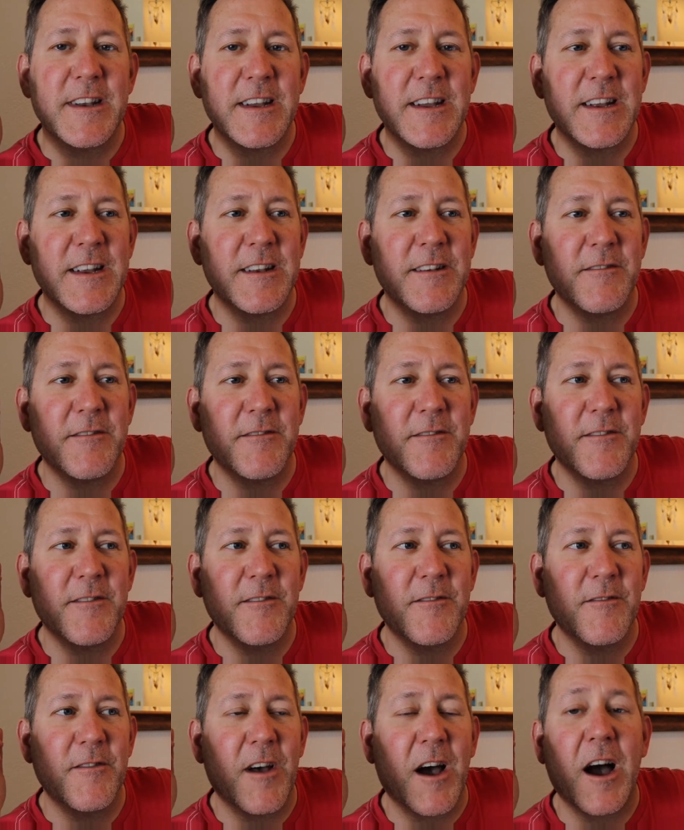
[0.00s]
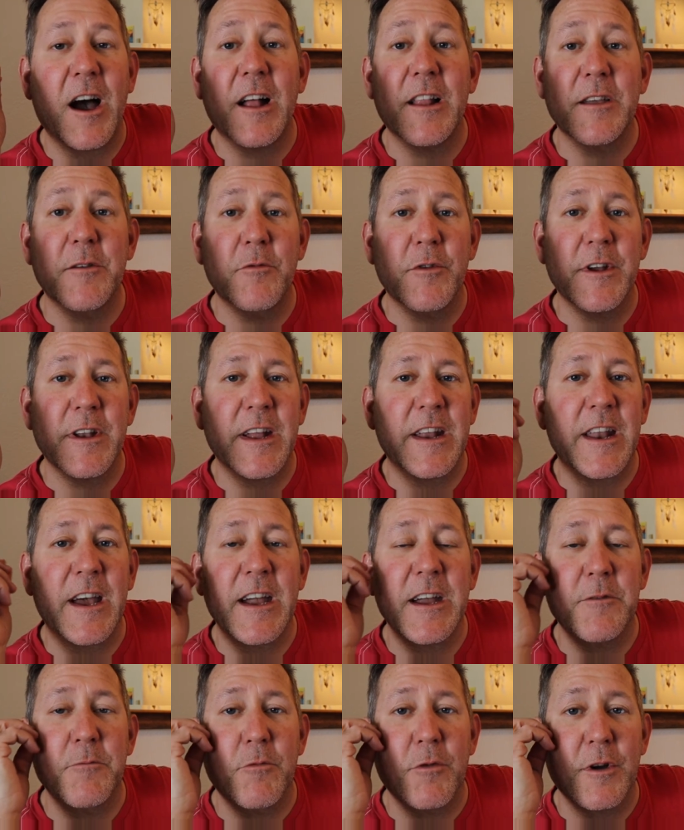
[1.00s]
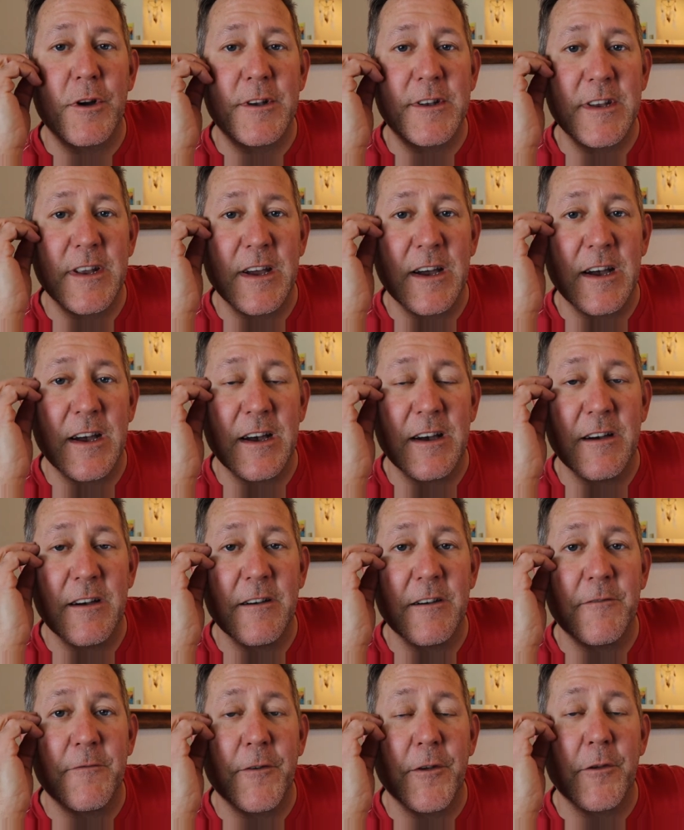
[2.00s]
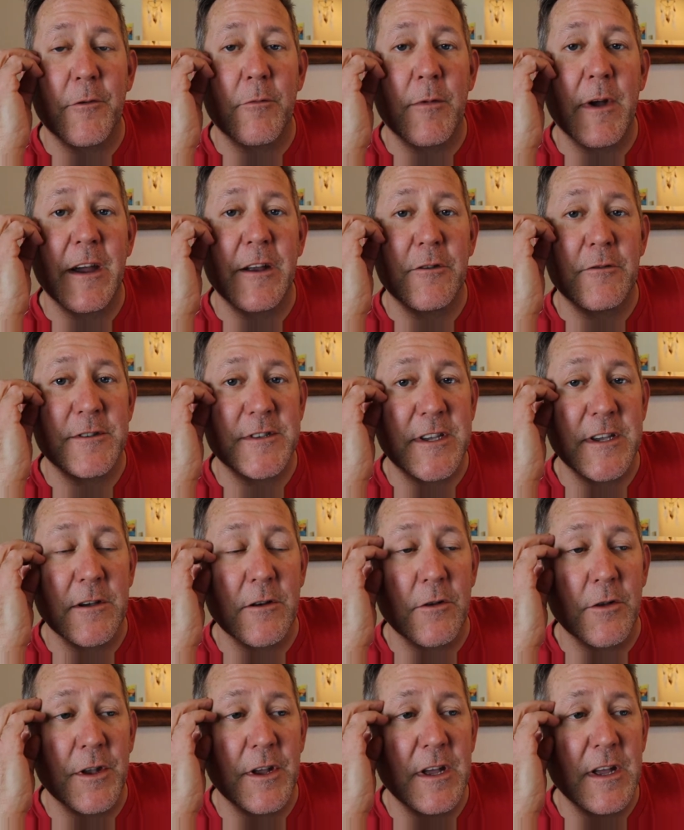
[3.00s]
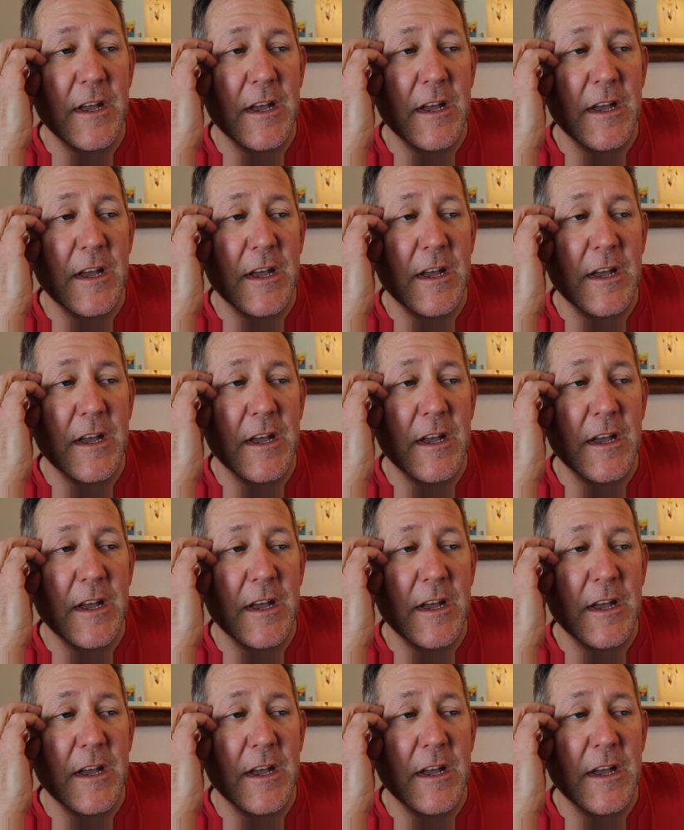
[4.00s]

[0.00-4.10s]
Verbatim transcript: in Hollywood and I had worked uh, for the Writers Guild,